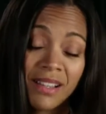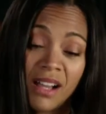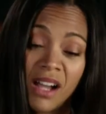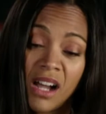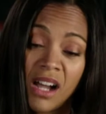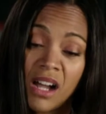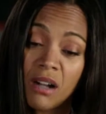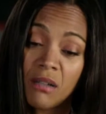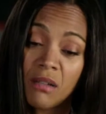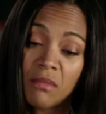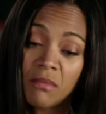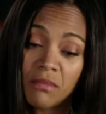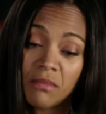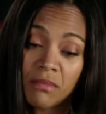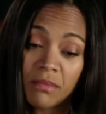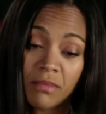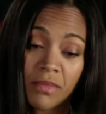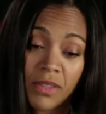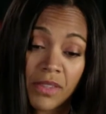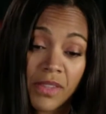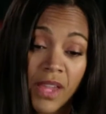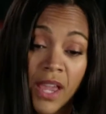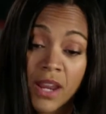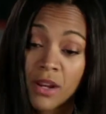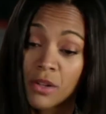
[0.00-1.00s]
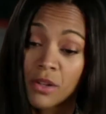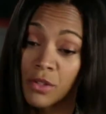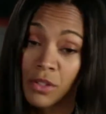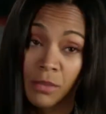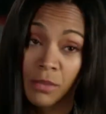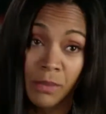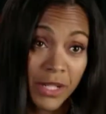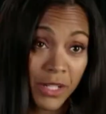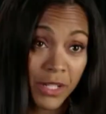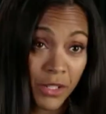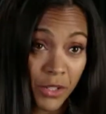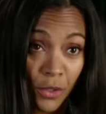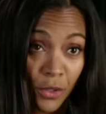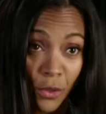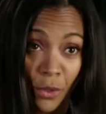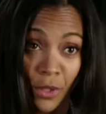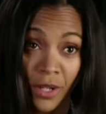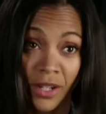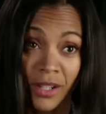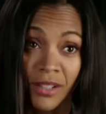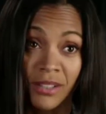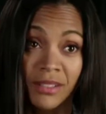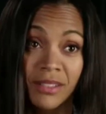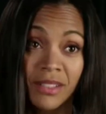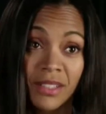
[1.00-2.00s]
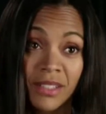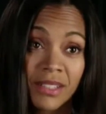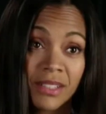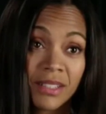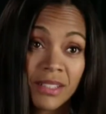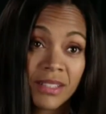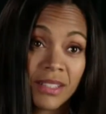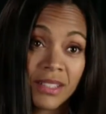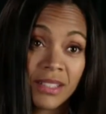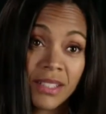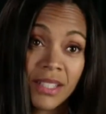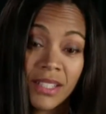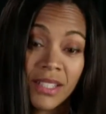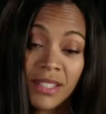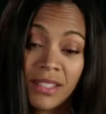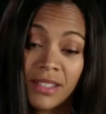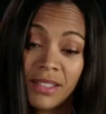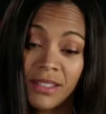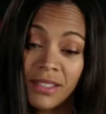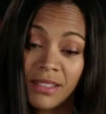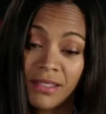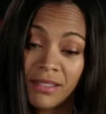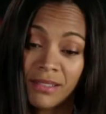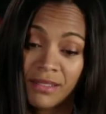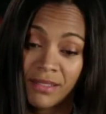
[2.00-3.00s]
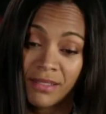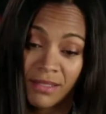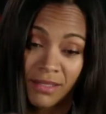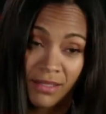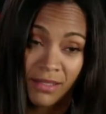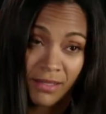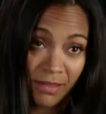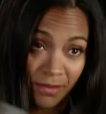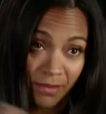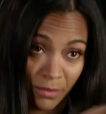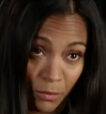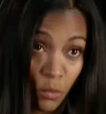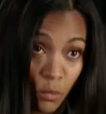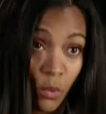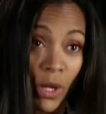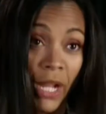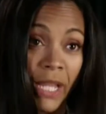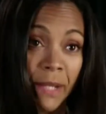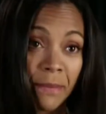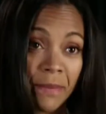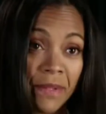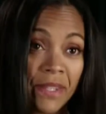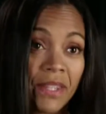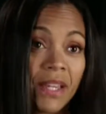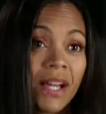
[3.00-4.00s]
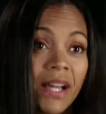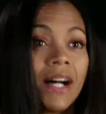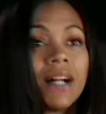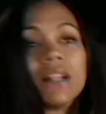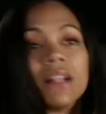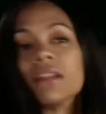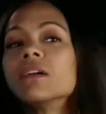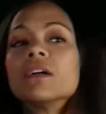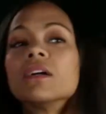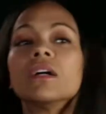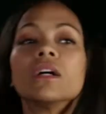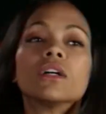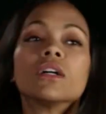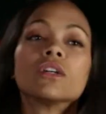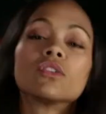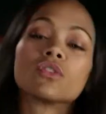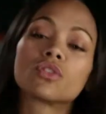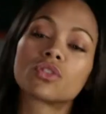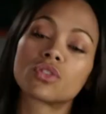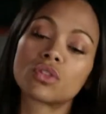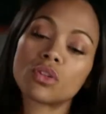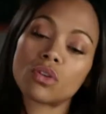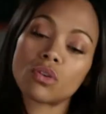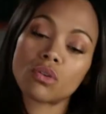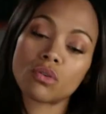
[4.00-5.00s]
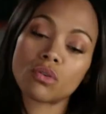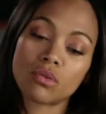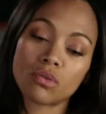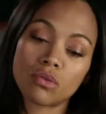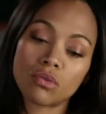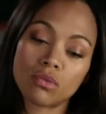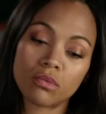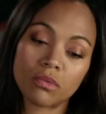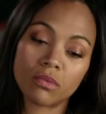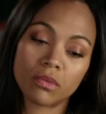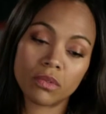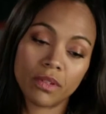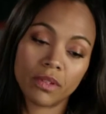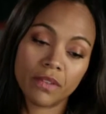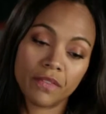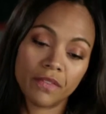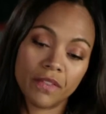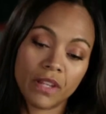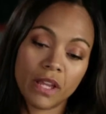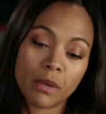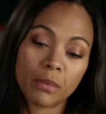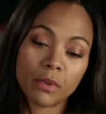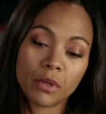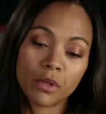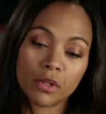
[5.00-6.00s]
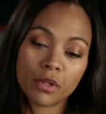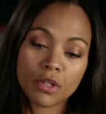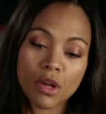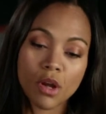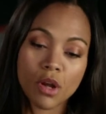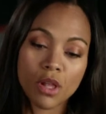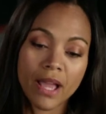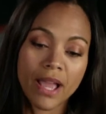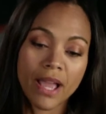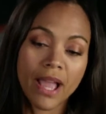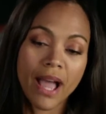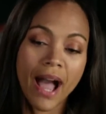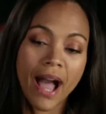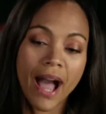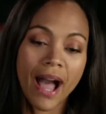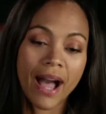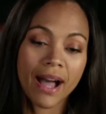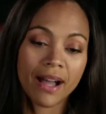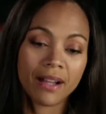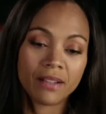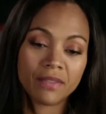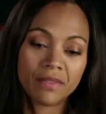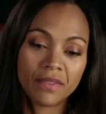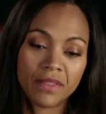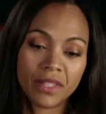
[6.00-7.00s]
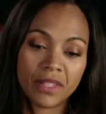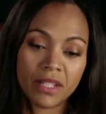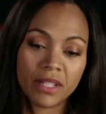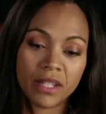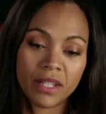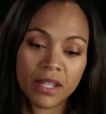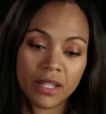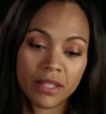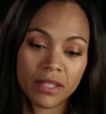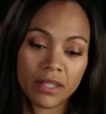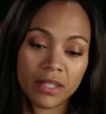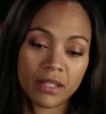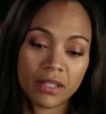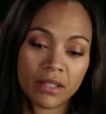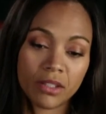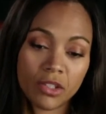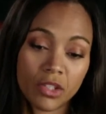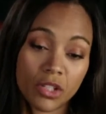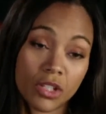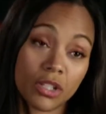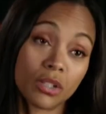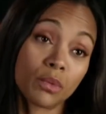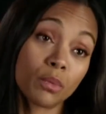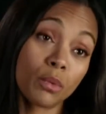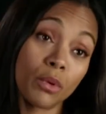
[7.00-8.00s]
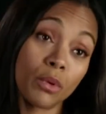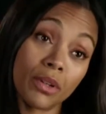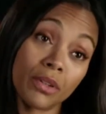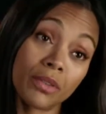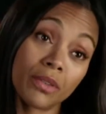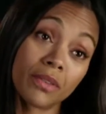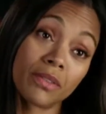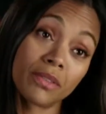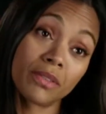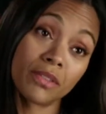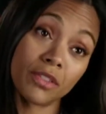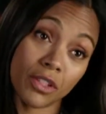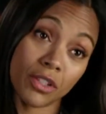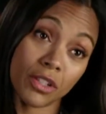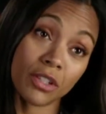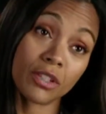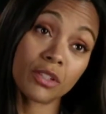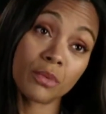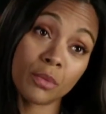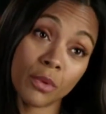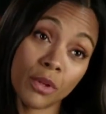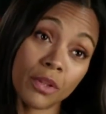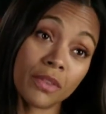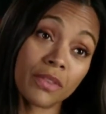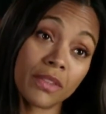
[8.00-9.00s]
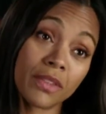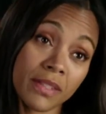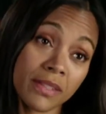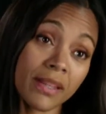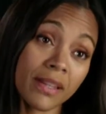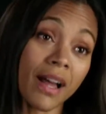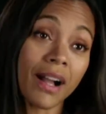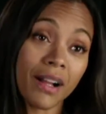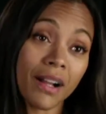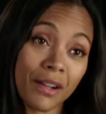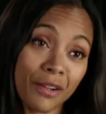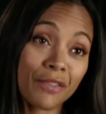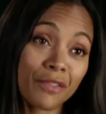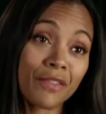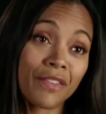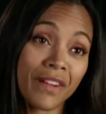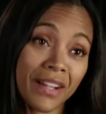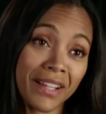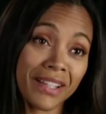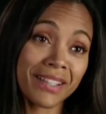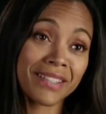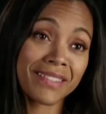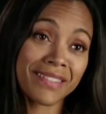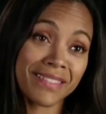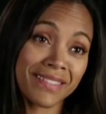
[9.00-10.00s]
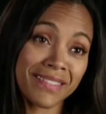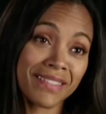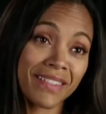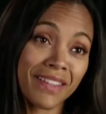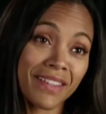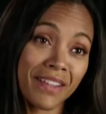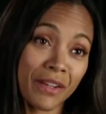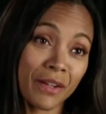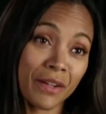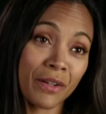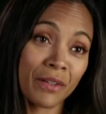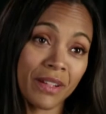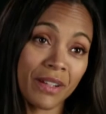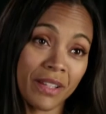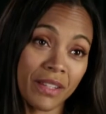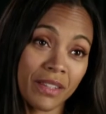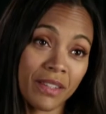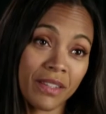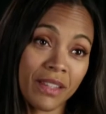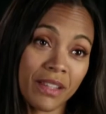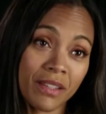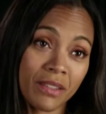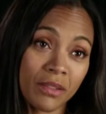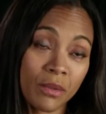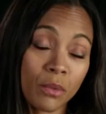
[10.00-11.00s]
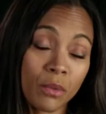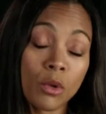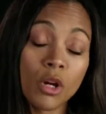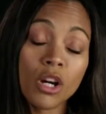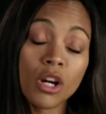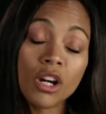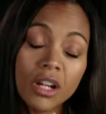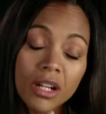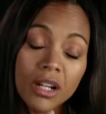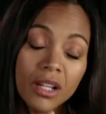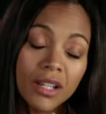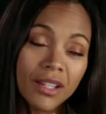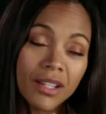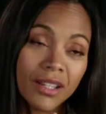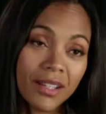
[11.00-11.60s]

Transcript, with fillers: Um, Thanos made sure that he wiped that. So if Nebula's all I have, then then she's worth she's worth the sacrifice, you know, and, and the work.